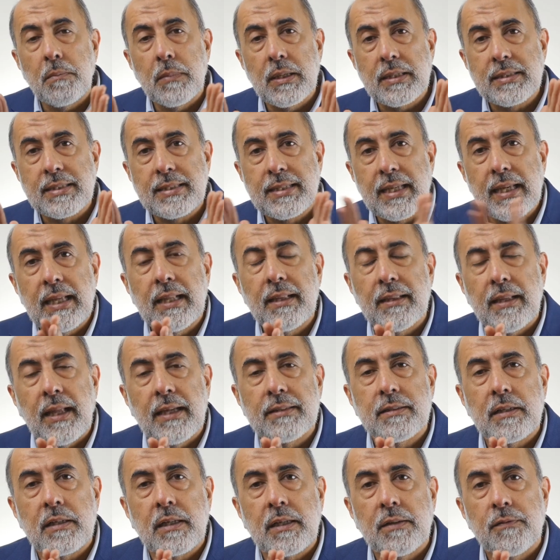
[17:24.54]
sealed
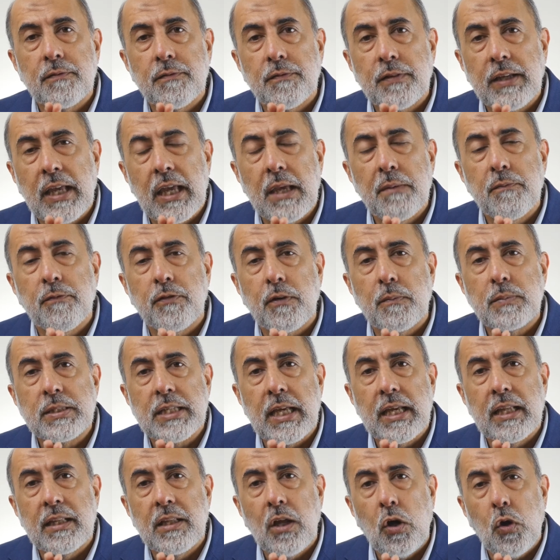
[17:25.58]
letter came from
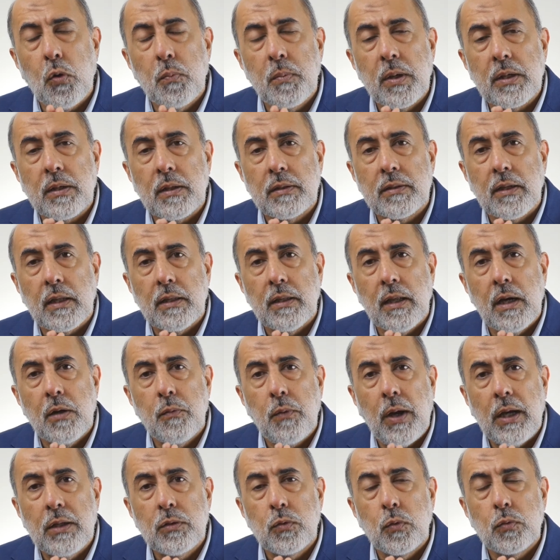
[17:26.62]
Sayyidina Umar radiallahu
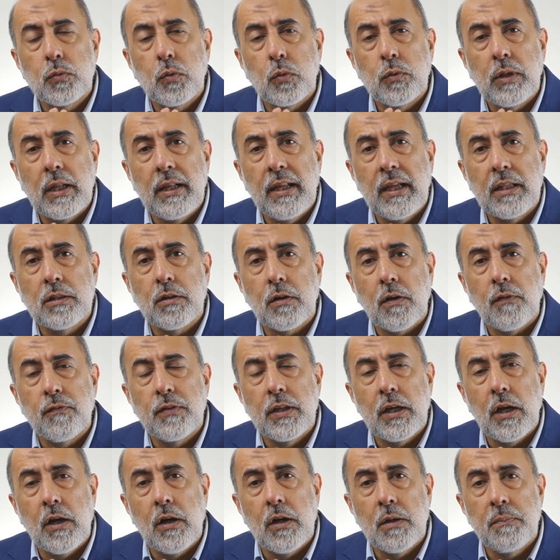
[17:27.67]
anhu to the leader of
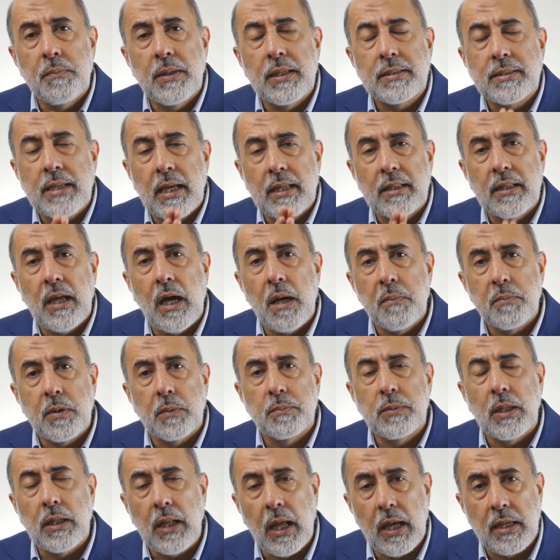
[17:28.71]
the army, Sayyidina Amr
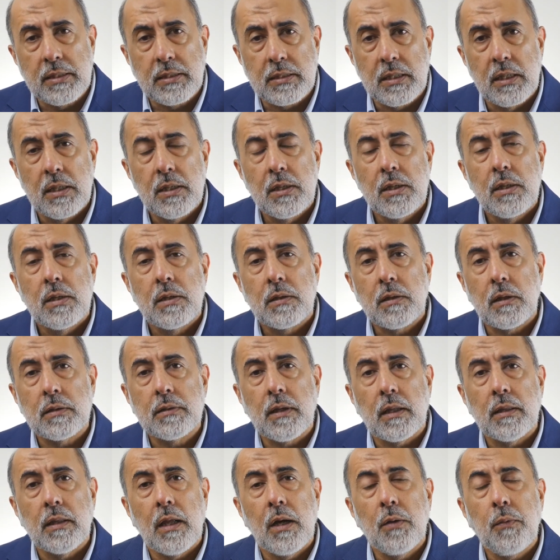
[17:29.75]
ibn al-As
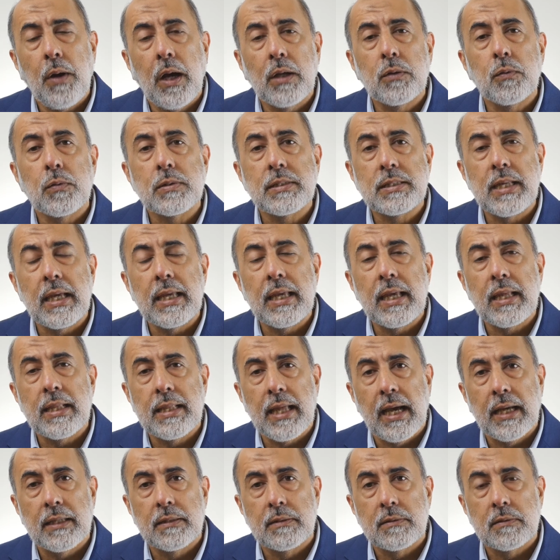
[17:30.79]
radiallahu anhu, saying
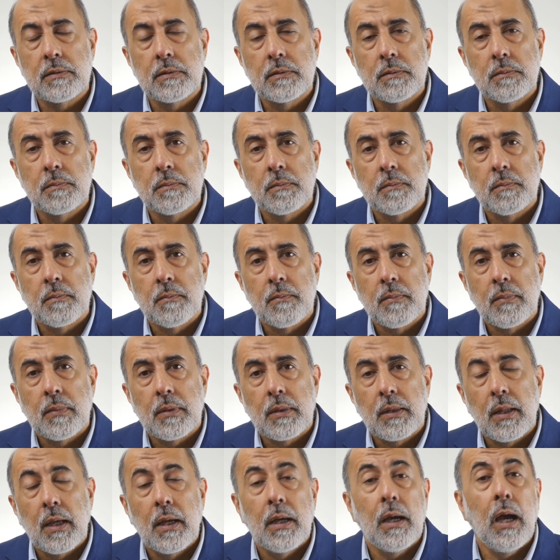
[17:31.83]
that.
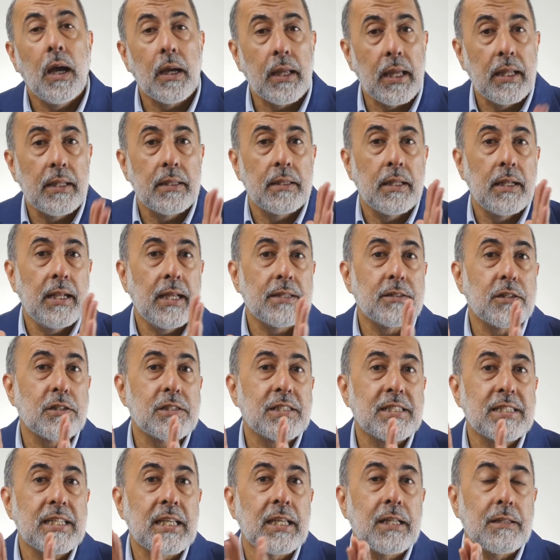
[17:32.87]
Again, the letter is
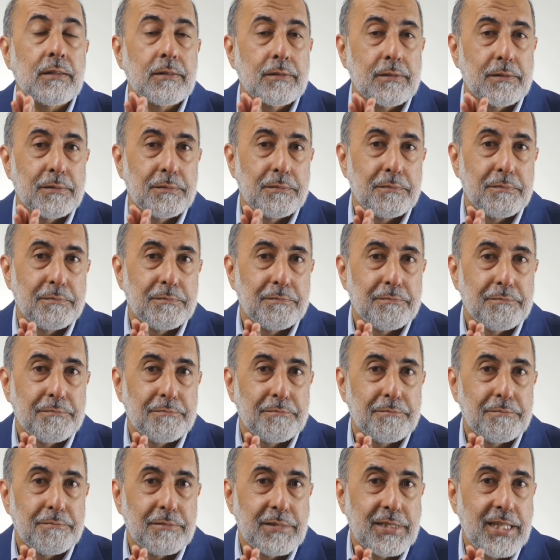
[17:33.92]
sealed.
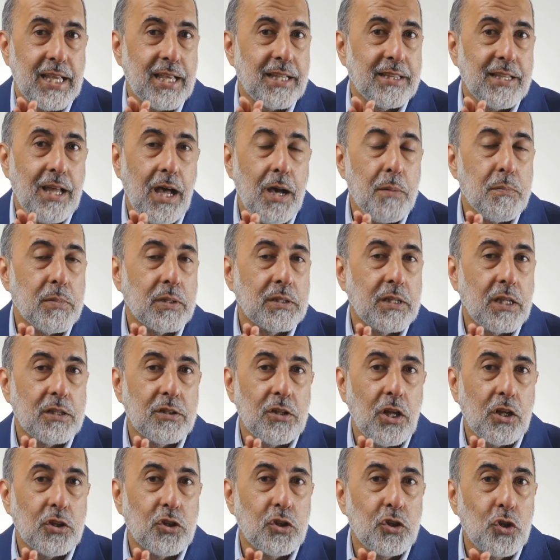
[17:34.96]
Sayyidina Amr did
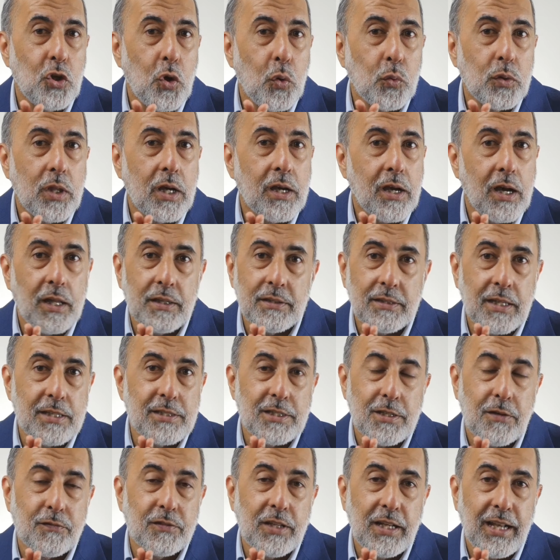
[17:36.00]
not know the
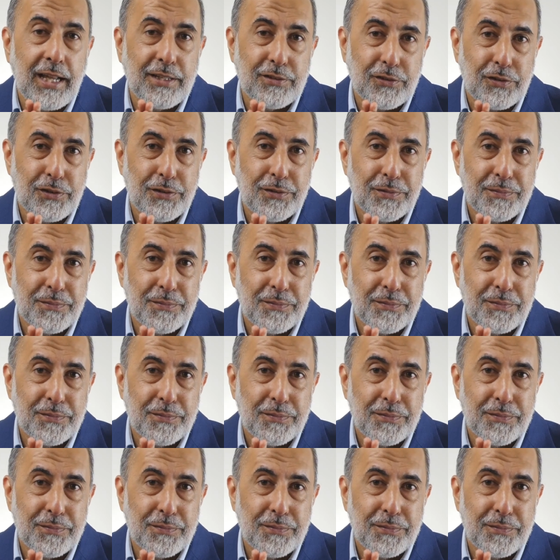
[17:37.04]
contents of the letter.